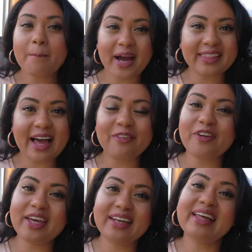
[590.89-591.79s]
my life
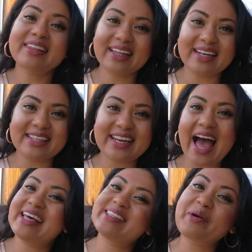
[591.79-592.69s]
in London
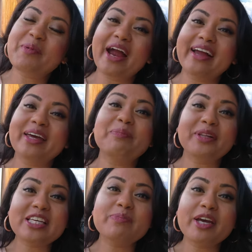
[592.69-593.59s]
as an American,
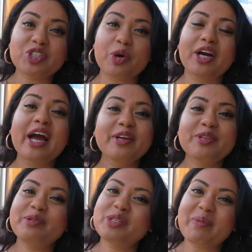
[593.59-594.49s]
please make sure
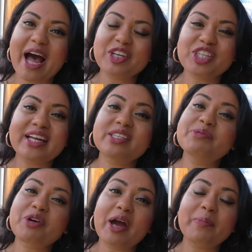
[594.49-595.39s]
to smash that
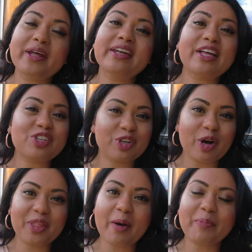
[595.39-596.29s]
subscribe button and turn
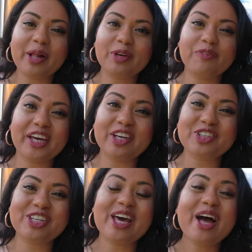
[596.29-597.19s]
on that bell
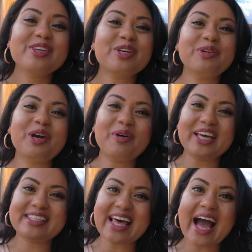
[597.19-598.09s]
notification so you know
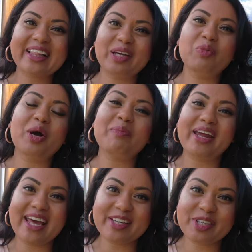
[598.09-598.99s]
exactly when my
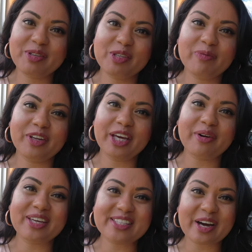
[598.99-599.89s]
next YouTube video
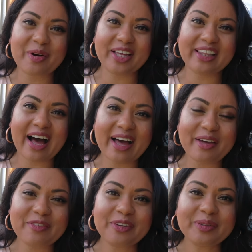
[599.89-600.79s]
is going
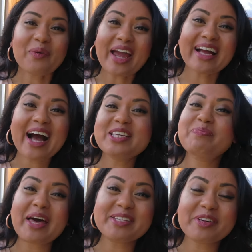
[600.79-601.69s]
live. Right, guys,
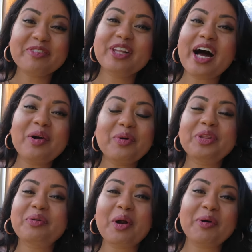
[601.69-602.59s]
best of luck
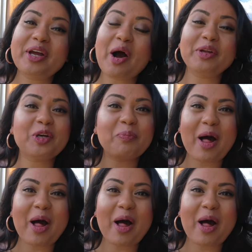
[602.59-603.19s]
with growing on your